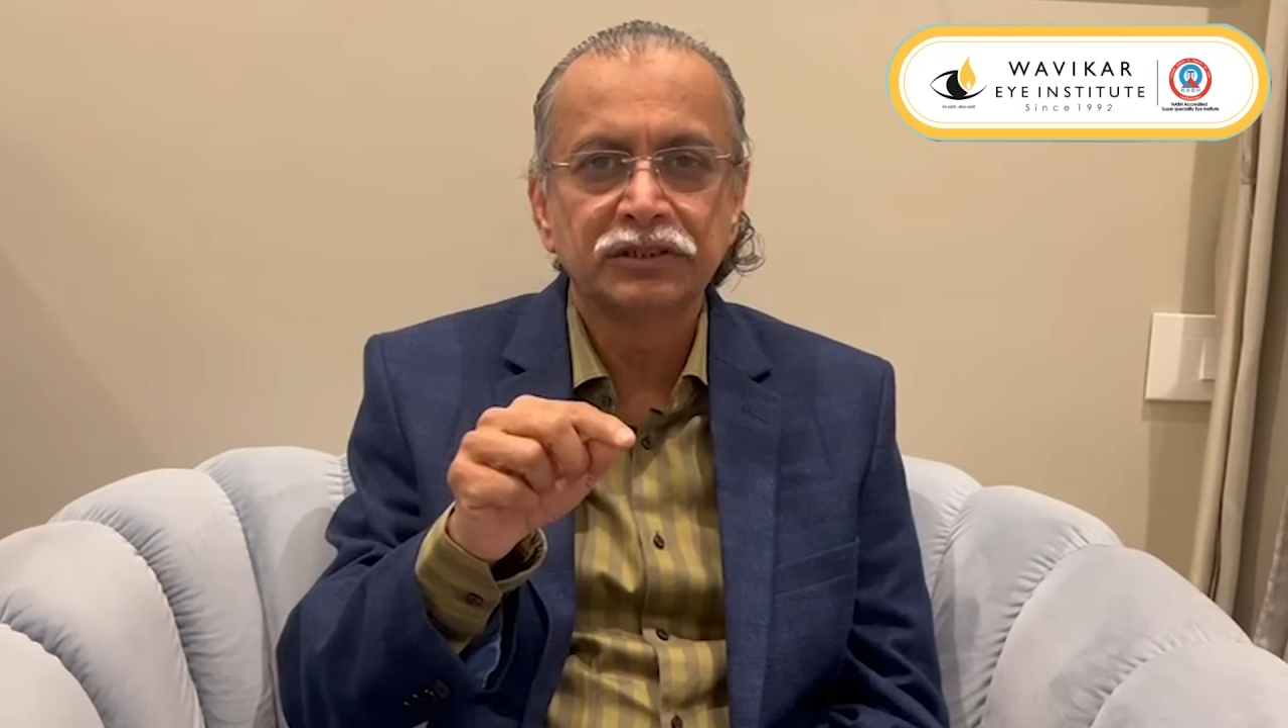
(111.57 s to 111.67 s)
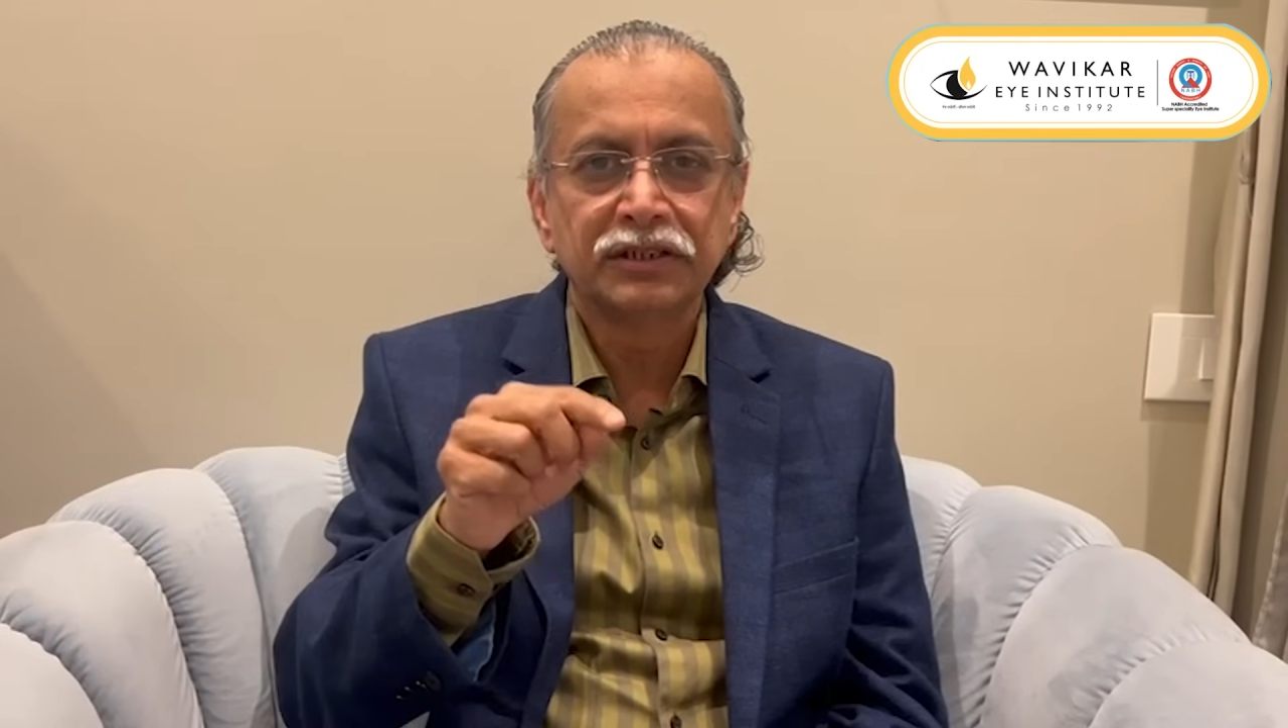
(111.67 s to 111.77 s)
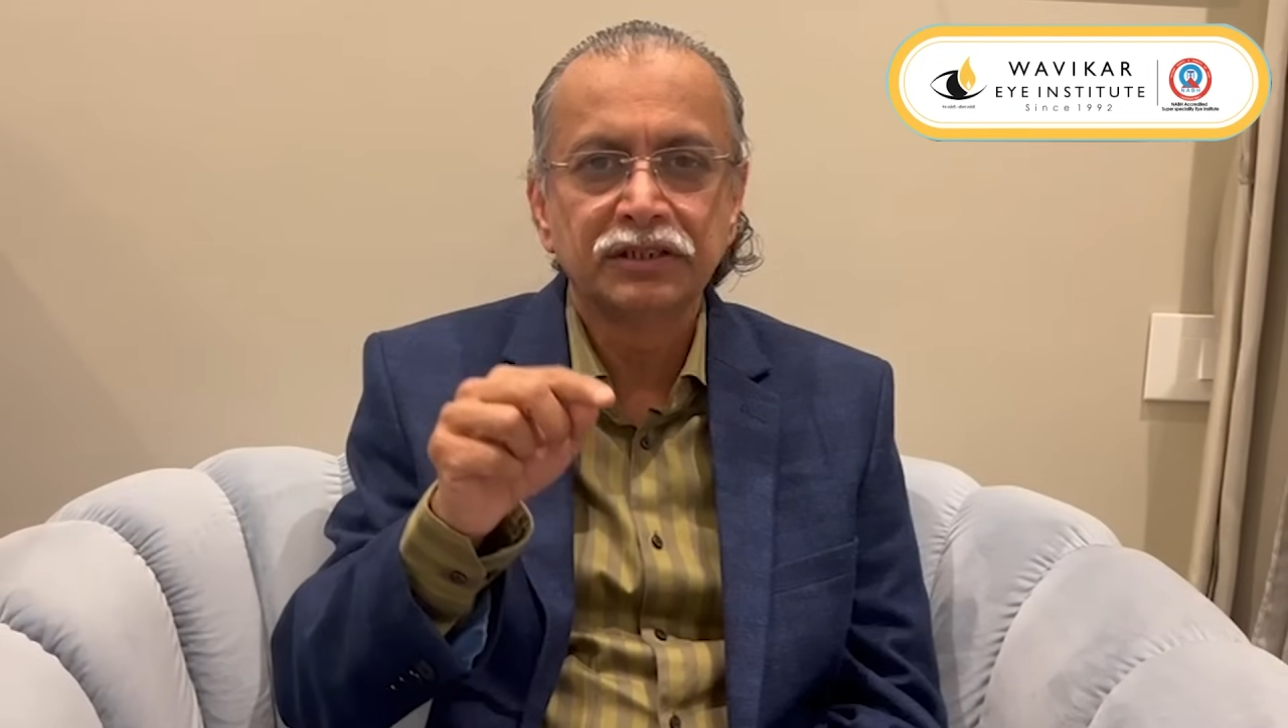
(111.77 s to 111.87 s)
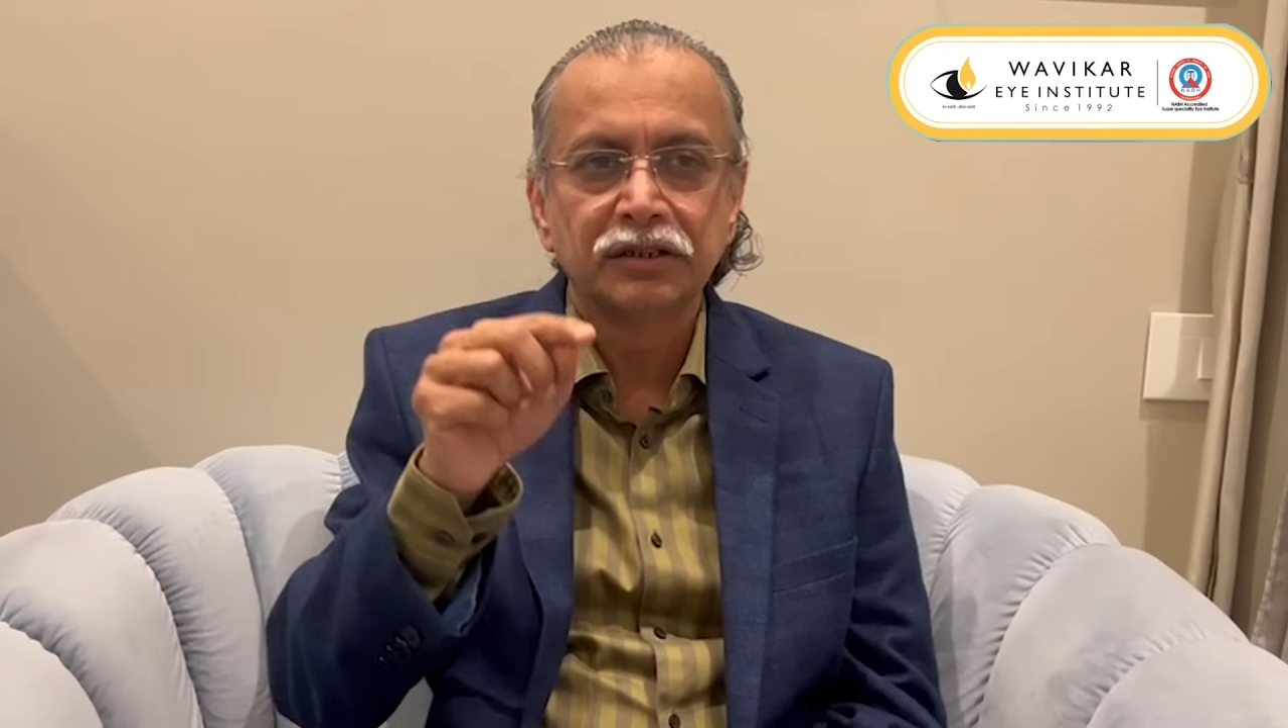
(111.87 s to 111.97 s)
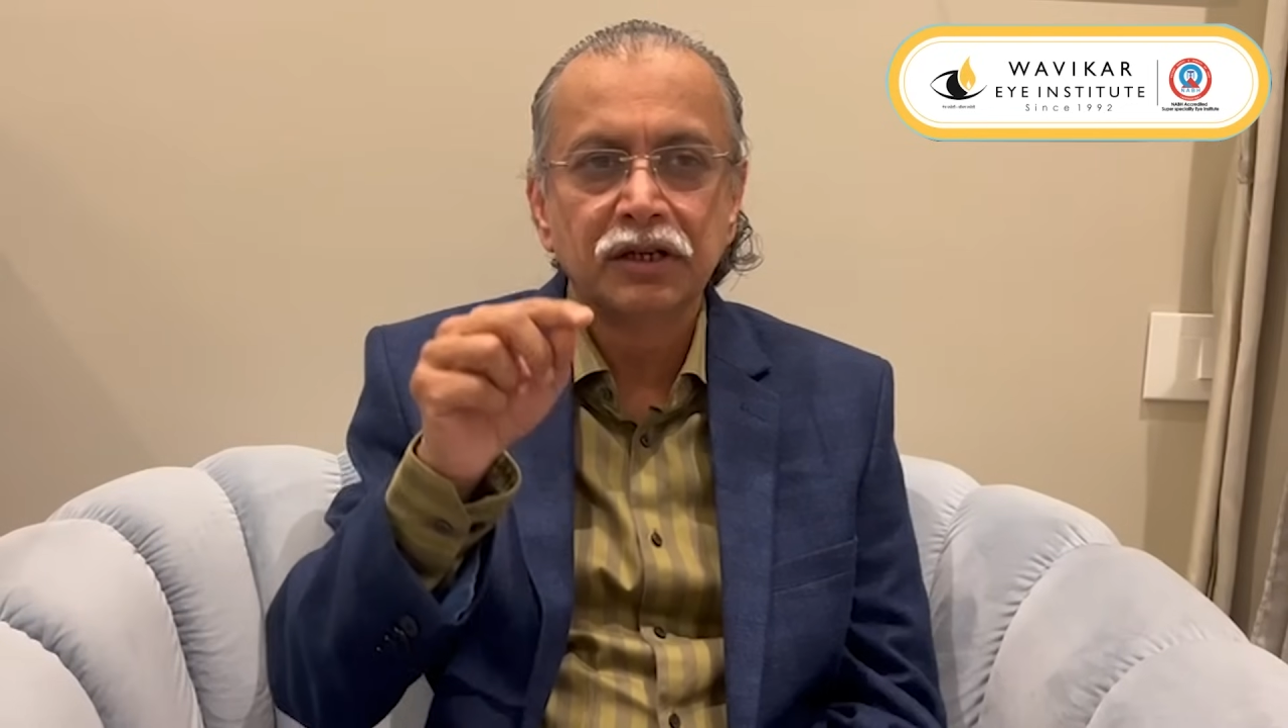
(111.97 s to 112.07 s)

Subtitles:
and